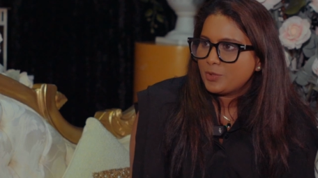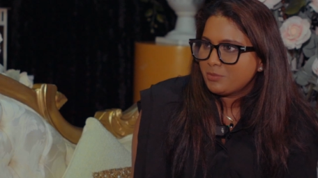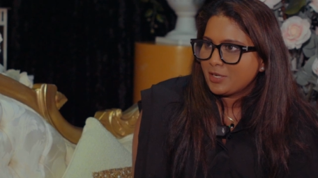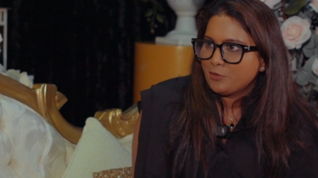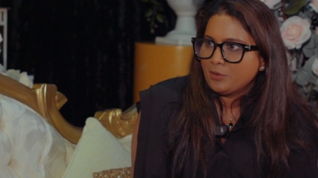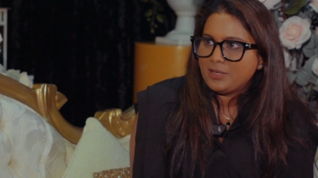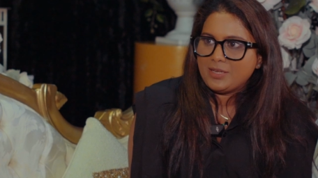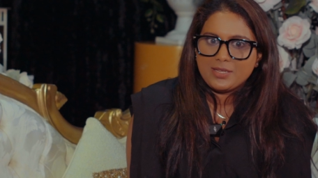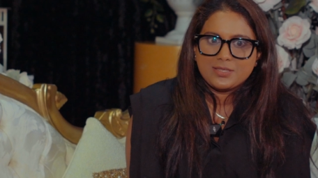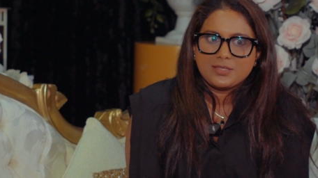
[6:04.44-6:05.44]
with my
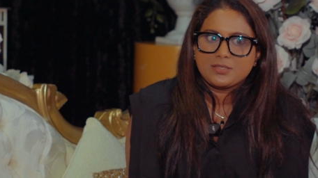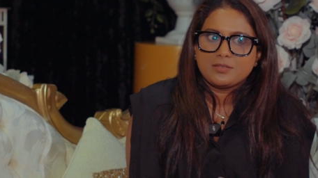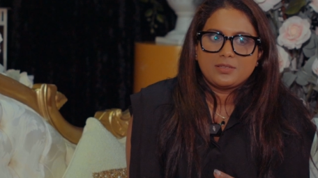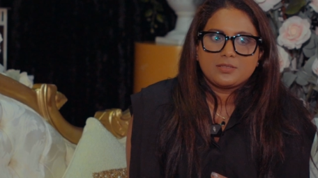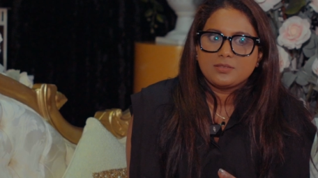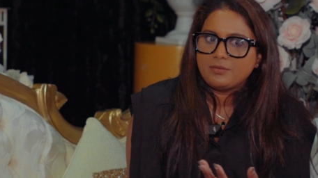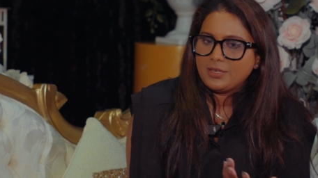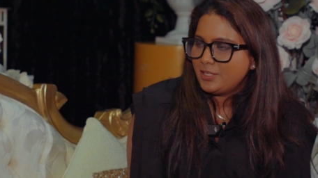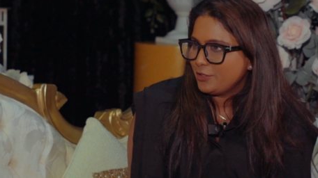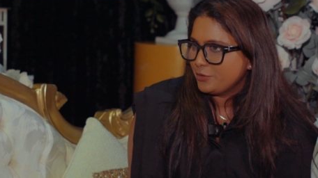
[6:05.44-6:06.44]
colleagues. It's a
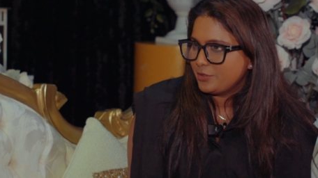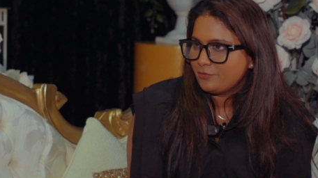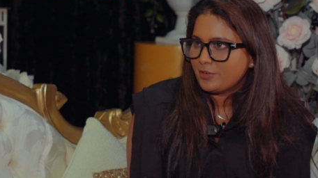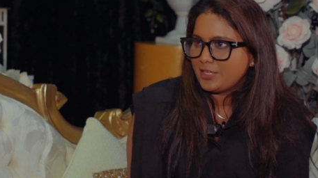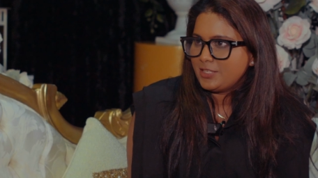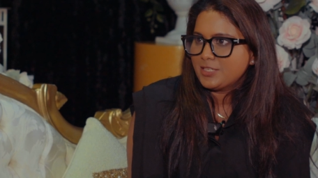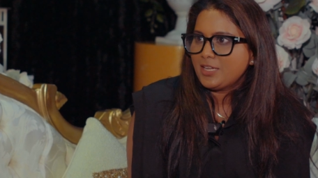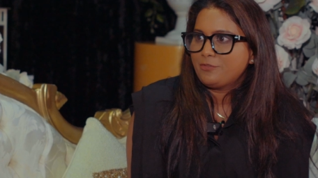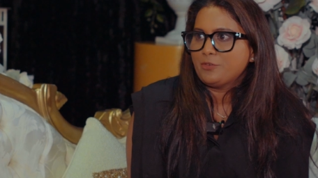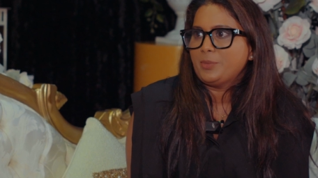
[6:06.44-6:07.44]
really good, funny
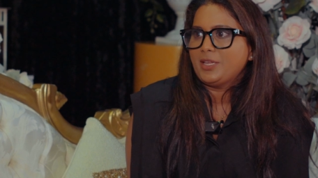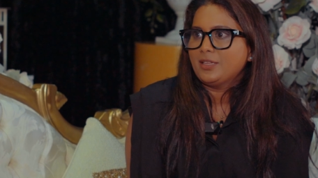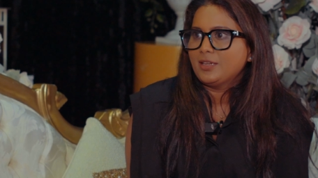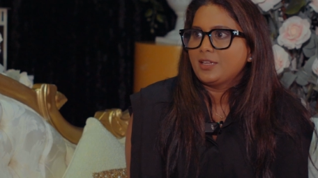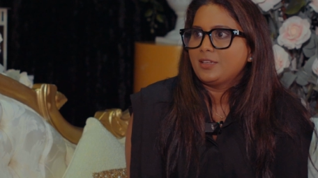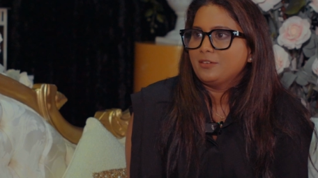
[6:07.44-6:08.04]
day for me. Like,